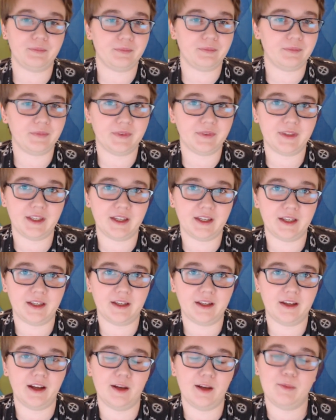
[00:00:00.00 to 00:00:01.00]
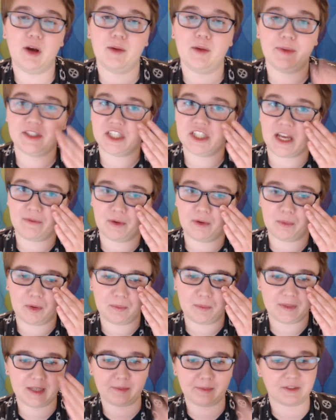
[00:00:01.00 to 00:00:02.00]
the ON Java won't
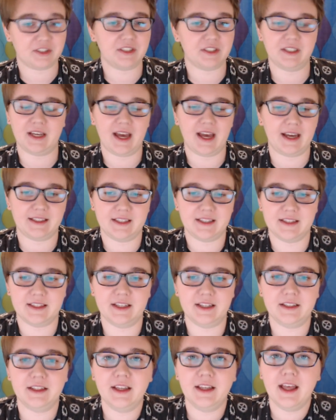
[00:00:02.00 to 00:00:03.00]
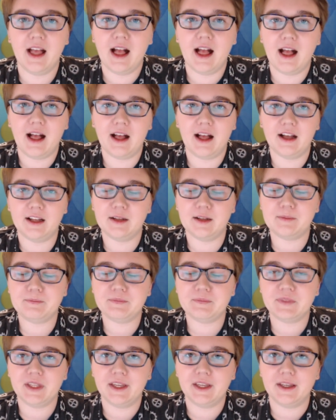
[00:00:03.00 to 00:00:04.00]
be able to access it.
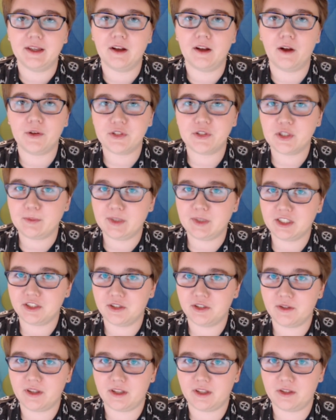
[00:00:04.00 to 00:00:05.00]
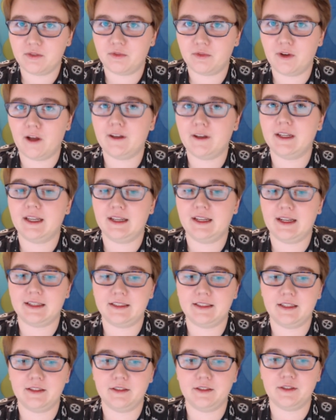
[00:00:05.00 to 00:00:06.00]
Also make sure that you've got it
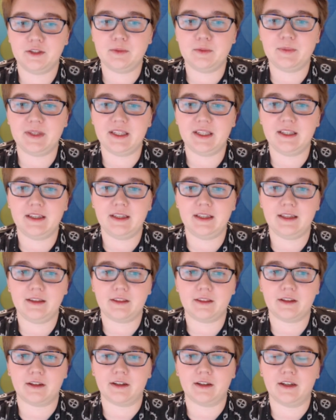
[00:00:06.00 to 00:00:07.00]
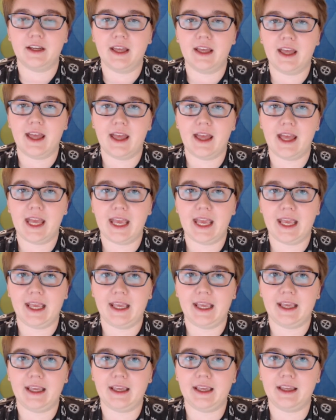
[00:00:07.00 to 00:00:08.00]
connected to be either
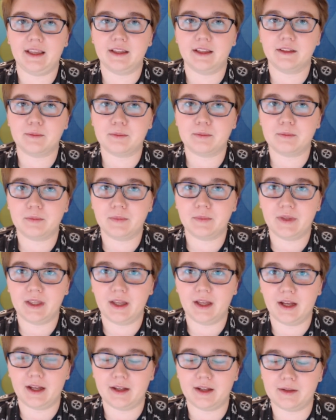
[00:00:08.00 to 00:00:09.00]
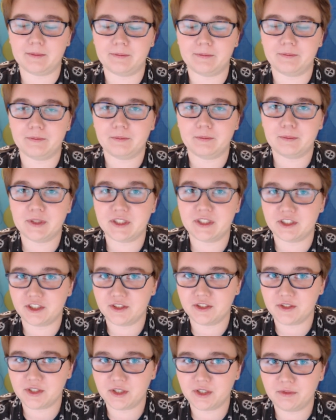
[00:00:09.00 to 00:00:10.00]
a
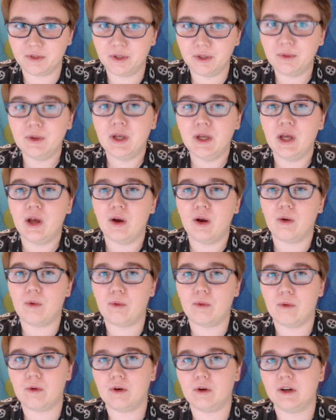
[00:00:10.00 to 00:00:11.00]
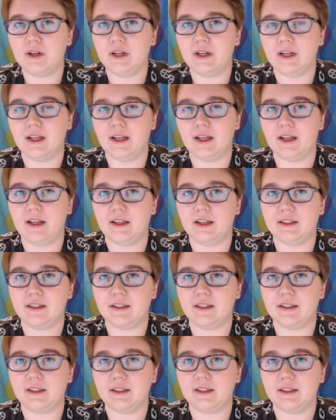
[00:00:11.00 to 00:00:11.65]
position servo or a